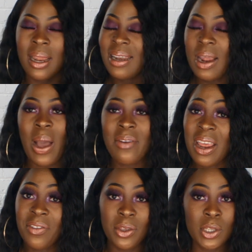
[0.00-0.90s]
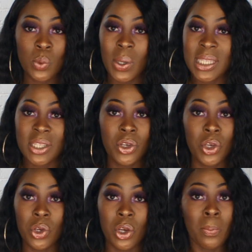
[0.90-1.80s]
Now I've never used Western
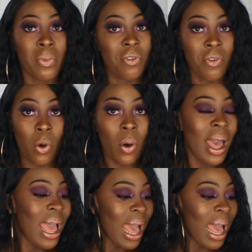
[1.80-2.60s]
Union before,